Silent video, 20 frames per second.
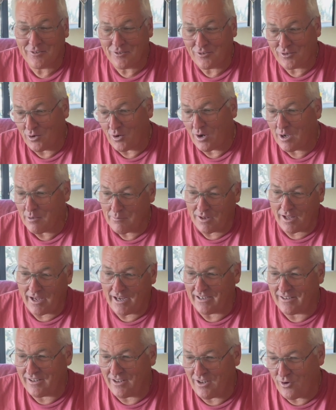So I'm
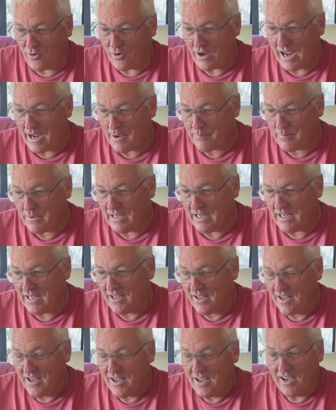like, happy.
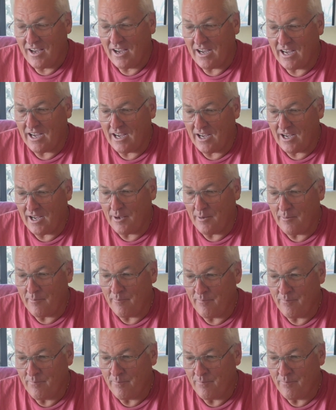The